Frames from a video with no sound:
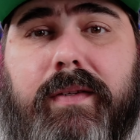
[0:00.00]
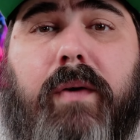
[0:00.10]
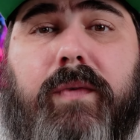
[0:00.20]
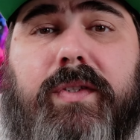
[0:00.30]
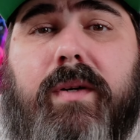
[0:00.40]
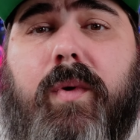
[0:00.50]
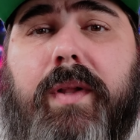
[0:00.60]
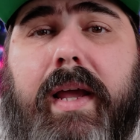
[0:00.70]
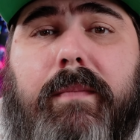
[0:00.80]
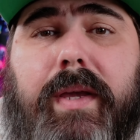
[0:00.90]
Now, for someone
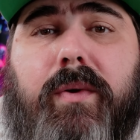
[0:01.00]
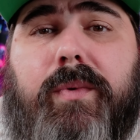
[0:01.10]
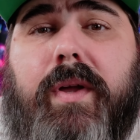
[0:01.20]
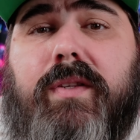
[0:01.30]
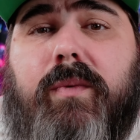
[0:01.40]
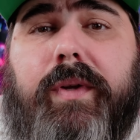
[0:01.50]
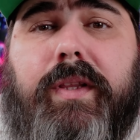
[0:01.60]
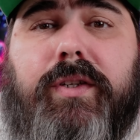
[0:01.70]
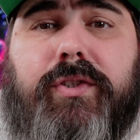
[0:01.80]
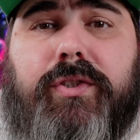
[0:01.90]
like me who doesn't
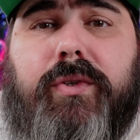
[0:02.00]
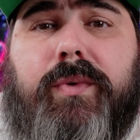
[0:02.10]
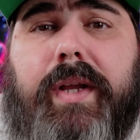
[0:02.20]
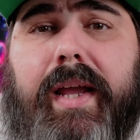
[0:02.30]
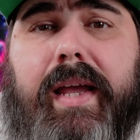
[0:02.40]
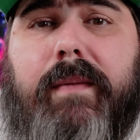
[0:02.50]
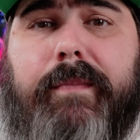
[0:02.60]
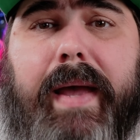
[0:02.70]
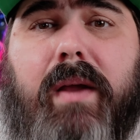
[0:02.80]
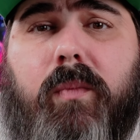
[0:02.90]
really shoot in
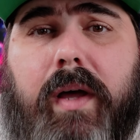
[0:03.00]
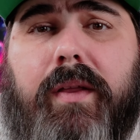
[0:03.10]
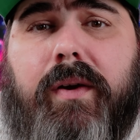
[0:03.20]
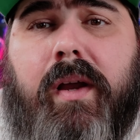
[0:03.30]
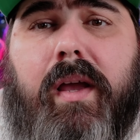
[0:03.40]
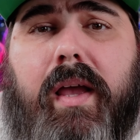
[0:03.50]
bad weather,